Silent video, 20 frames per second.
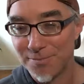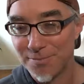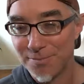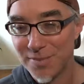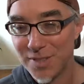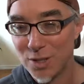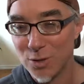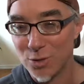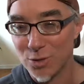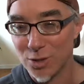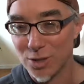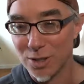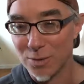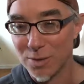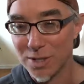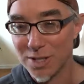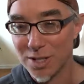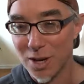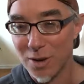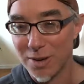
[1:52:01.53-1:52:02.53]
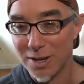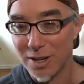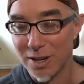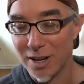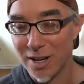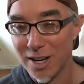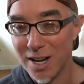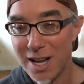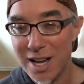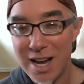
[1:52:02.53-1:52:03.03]
Usually what's going
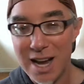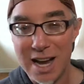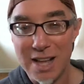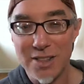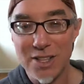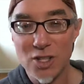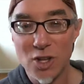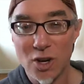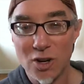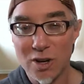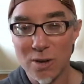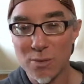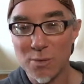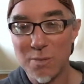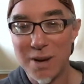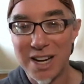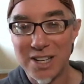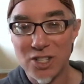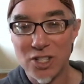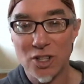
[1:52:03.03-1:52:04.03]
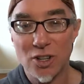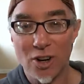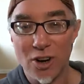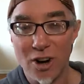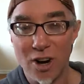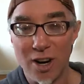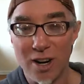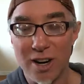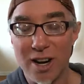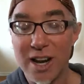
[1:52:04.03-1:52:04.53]
on. And this all comes back to your
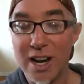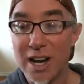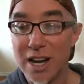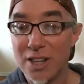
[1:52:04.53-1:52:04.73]
heart.